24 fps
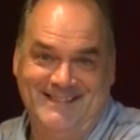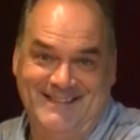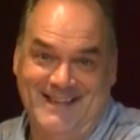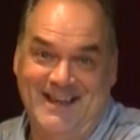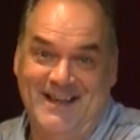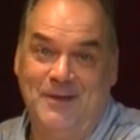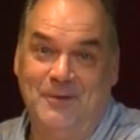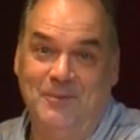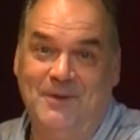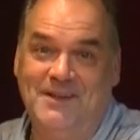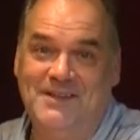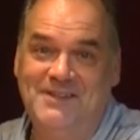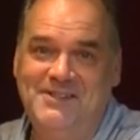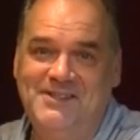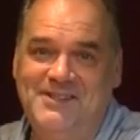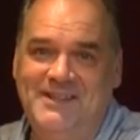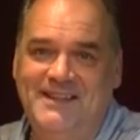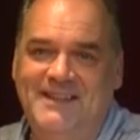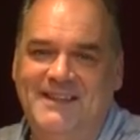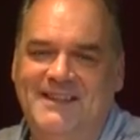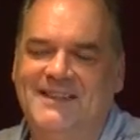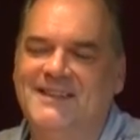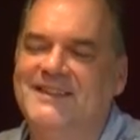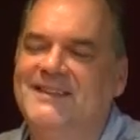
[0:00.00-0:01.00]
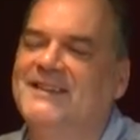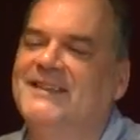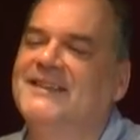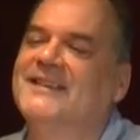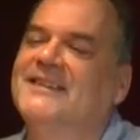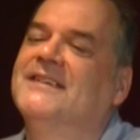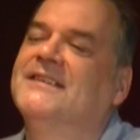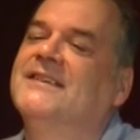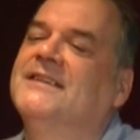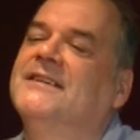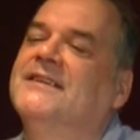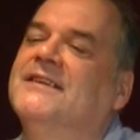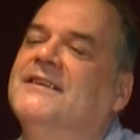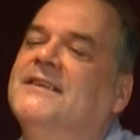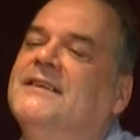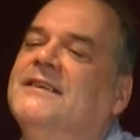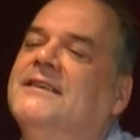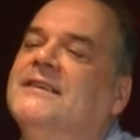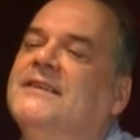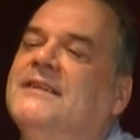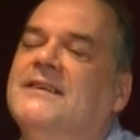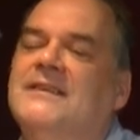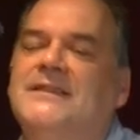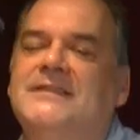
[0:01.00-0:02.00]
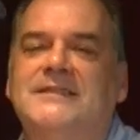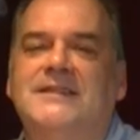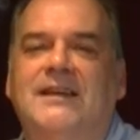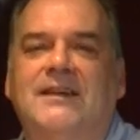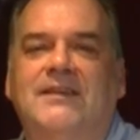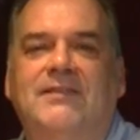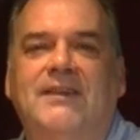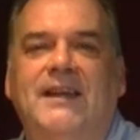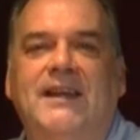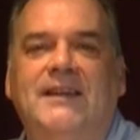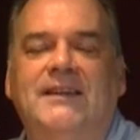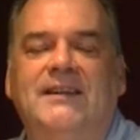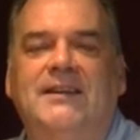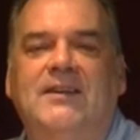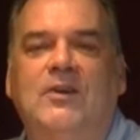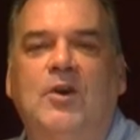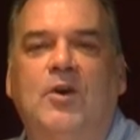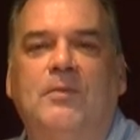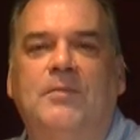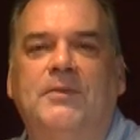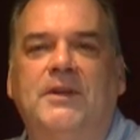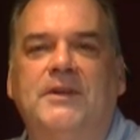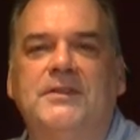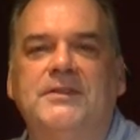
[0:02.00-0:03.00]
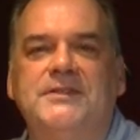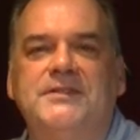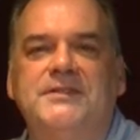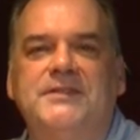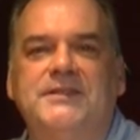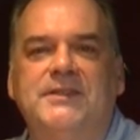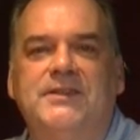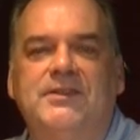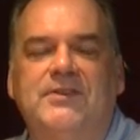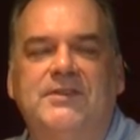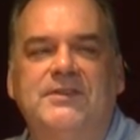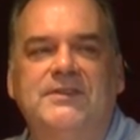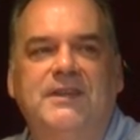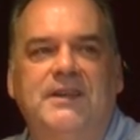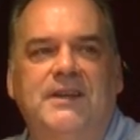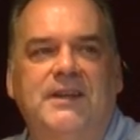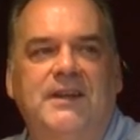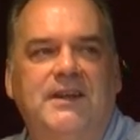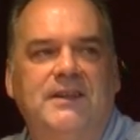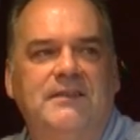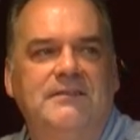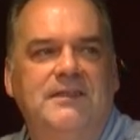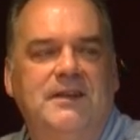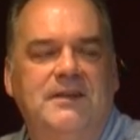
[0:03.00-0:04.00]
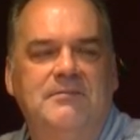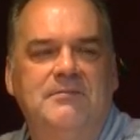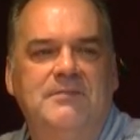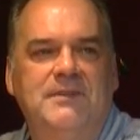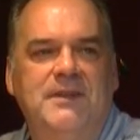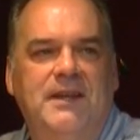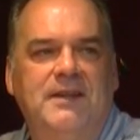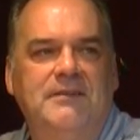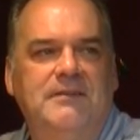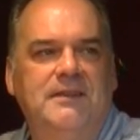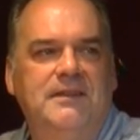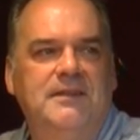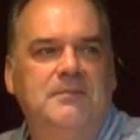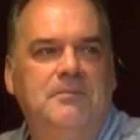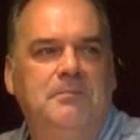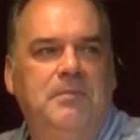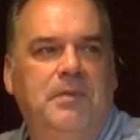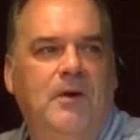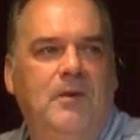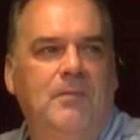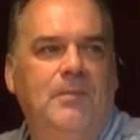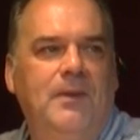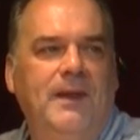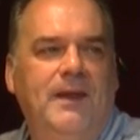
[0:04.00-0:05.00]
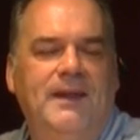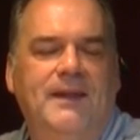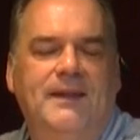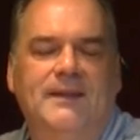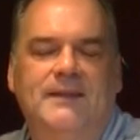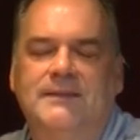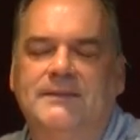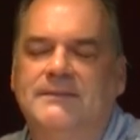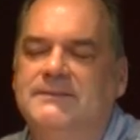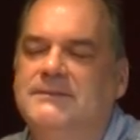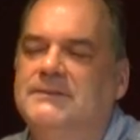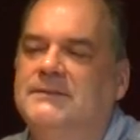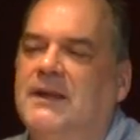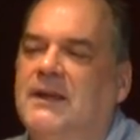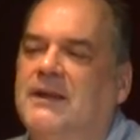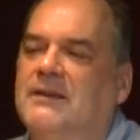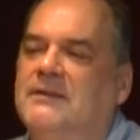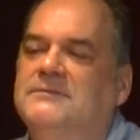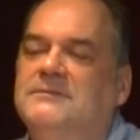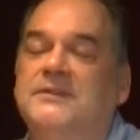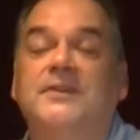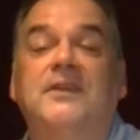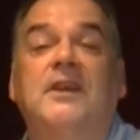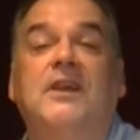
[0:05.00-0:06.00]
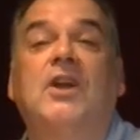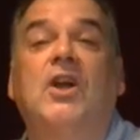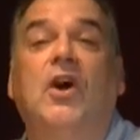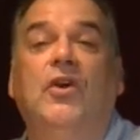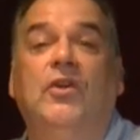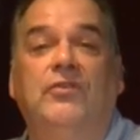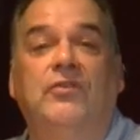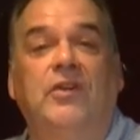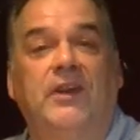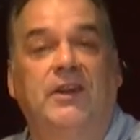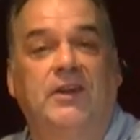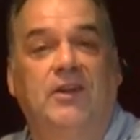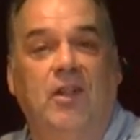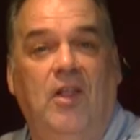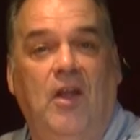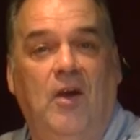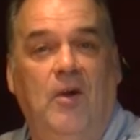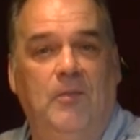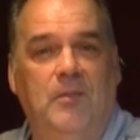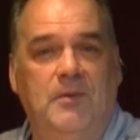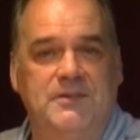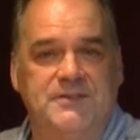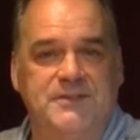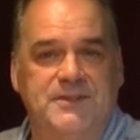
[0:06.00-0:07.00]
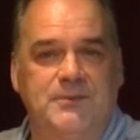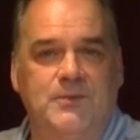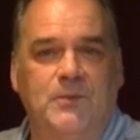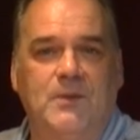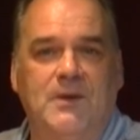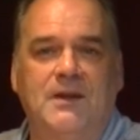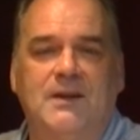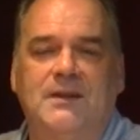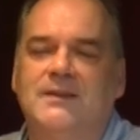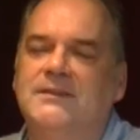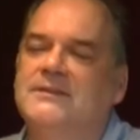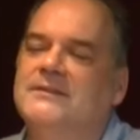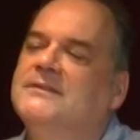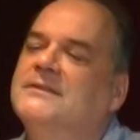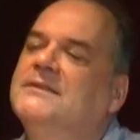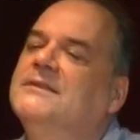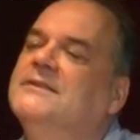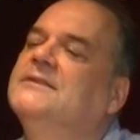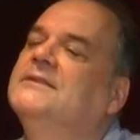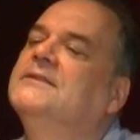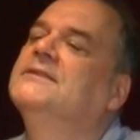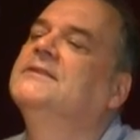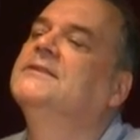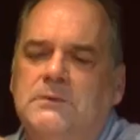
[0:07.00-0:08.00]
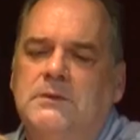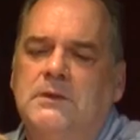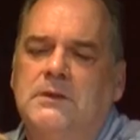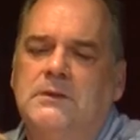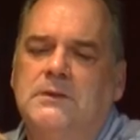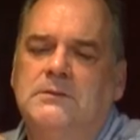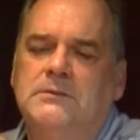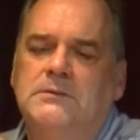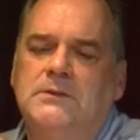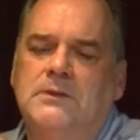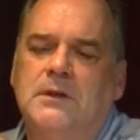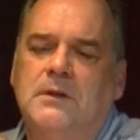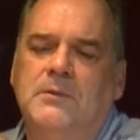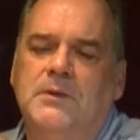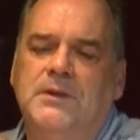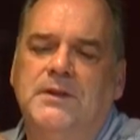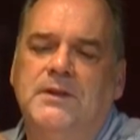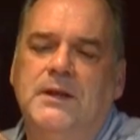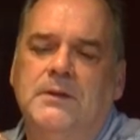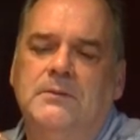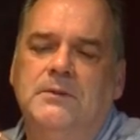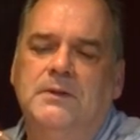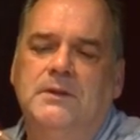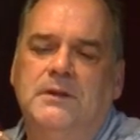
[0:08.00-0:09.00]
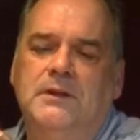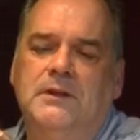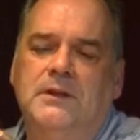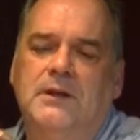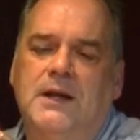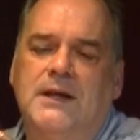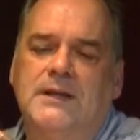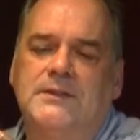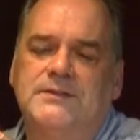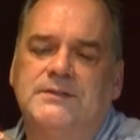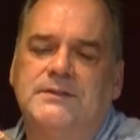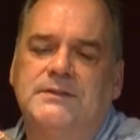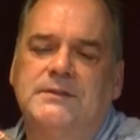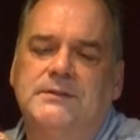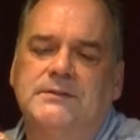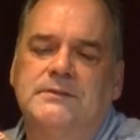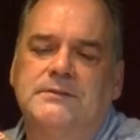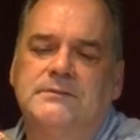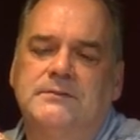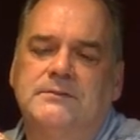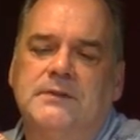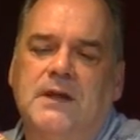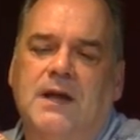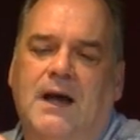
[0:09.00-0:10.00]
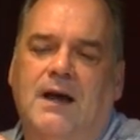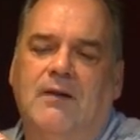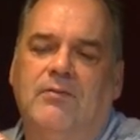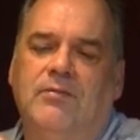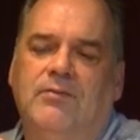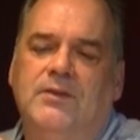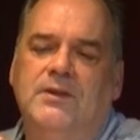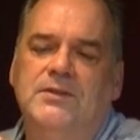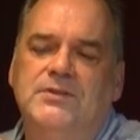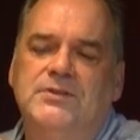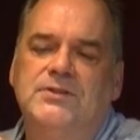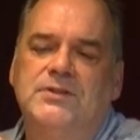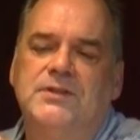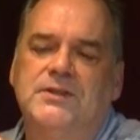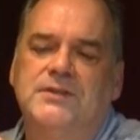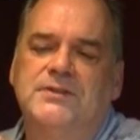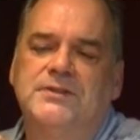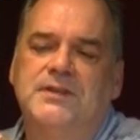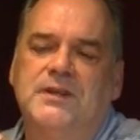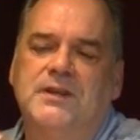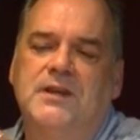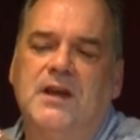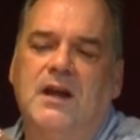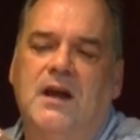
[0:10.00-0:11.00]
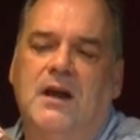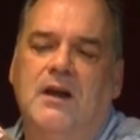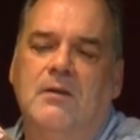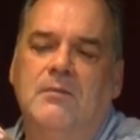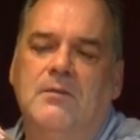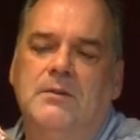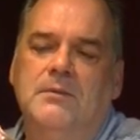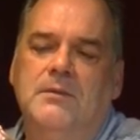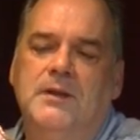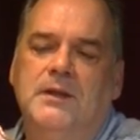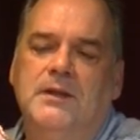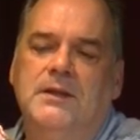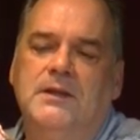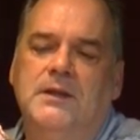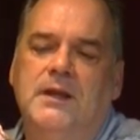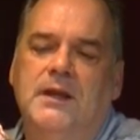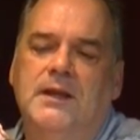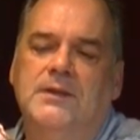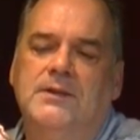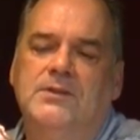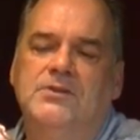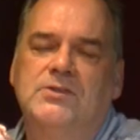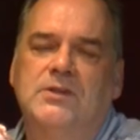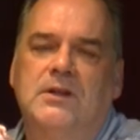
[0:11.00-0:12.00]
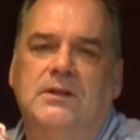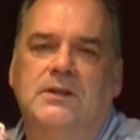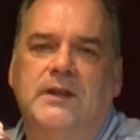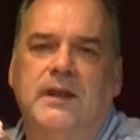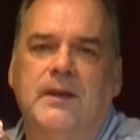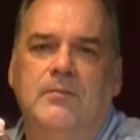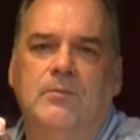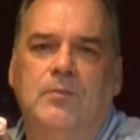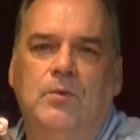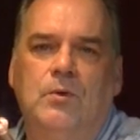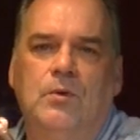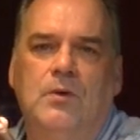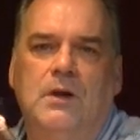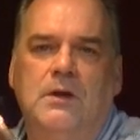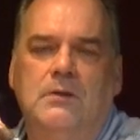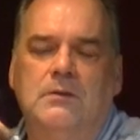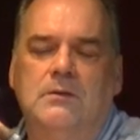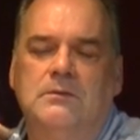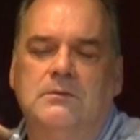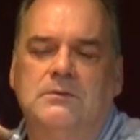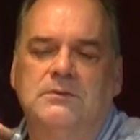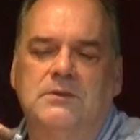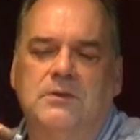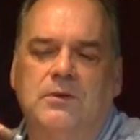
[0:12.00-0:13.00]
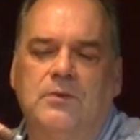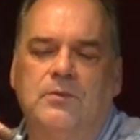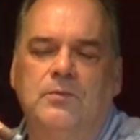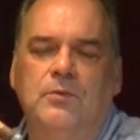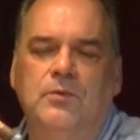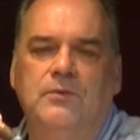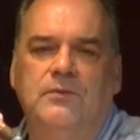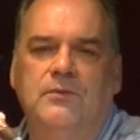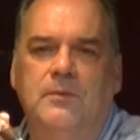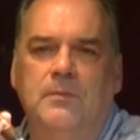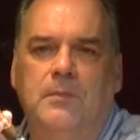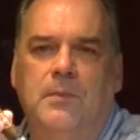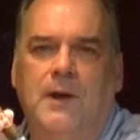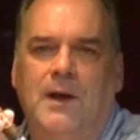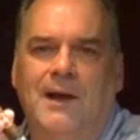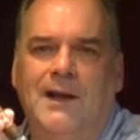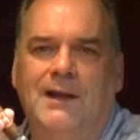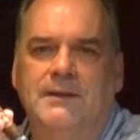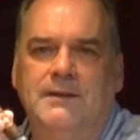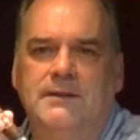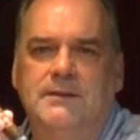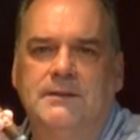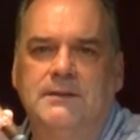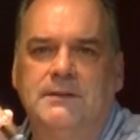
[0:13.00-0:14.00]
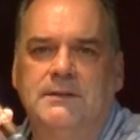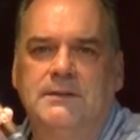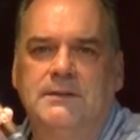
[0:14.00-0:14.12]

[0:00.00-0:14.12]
I wish, used to have a helicopter just to run you around up and down to the pub, up to the country club, as it were. Coming down to the last half inch of the cigar, maybe inch, I'll get more, remove the band.